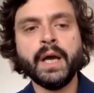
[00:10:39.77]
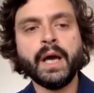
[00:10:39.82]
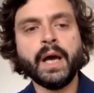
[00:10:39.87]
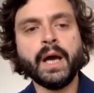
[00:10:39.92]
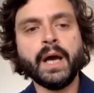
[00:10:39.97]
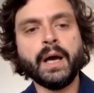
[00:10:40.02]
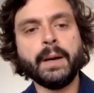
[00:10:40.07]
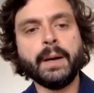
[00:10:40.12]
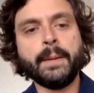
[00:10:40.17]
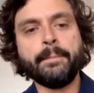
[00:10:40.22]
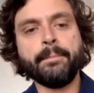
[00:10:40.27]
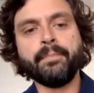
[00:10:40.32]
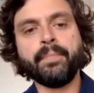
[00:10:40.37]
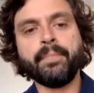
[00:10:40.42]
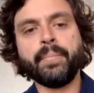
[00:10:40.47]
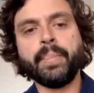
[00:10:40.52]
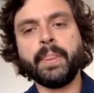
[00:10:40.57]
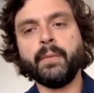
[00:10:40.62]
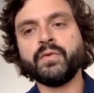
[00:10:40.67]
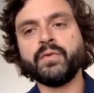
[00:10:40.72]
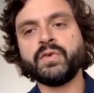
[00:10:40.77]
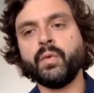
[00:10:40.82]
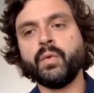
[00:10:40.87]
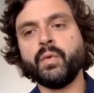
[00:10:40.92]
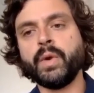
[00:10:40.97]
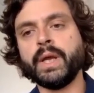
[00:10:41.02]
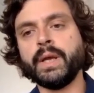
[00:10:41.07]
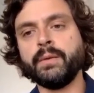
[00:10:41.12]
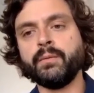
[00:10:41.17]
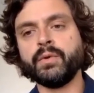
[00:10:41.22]
So
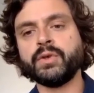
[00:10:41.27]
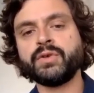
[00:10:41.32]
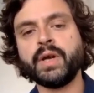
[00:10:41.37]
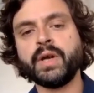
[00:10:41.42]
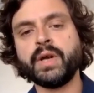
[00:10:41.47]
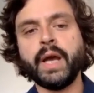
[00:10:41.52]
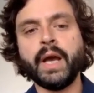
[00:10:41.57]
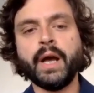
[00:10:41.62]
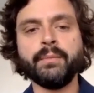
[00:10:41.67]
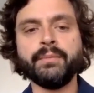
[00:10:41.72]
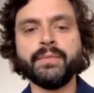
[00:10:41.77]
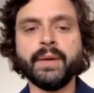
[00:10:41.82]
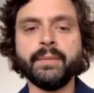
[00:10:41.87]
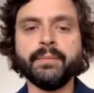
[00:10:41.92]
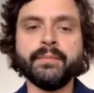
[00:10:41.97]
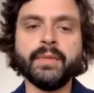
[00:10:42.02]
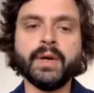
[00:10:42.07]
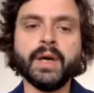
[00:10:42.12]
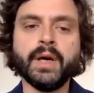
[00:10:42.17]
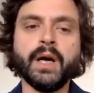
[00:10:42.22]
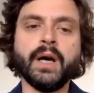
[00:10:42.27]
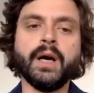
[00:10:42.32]
we try to help them,